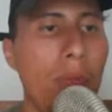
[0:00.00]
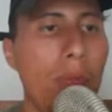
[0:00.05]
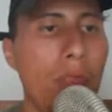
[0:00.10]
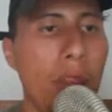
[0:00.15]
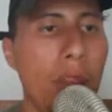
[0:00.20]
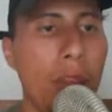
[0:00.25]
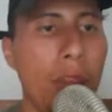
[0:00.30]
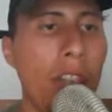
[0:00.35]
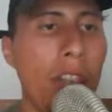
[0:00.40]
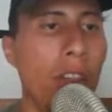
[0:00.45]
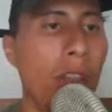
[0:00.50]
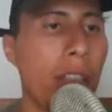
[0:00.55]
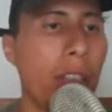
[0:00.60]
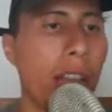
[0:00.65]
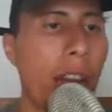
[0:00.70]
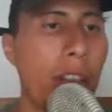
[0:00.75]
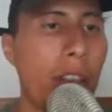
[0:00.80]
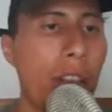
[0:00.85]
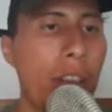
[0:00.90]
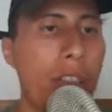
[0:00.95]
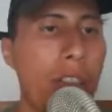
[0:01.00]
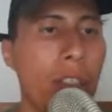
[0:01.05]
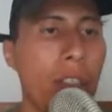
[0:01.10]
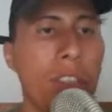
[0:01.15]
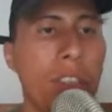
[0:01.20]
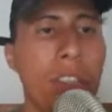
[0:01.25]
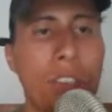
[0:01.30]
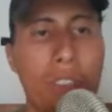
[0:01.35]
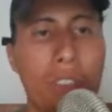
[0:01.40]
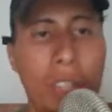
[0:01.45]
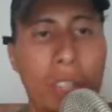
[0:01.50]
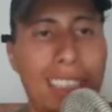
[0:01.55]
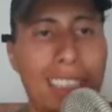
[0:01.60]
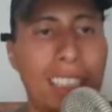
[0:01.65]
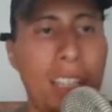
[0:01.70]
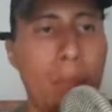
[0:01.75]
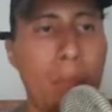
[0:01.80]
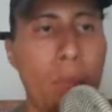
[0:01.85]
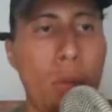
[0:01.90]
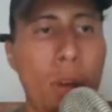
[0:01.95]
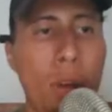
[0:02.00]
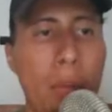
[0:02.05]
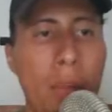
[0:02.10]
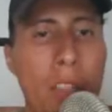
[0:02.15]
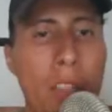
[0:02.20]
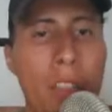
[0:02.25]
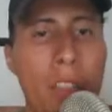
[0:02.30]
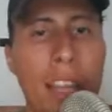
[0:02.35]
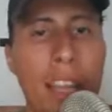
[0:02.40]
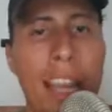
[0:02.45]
create your own calendar so you can set appointments,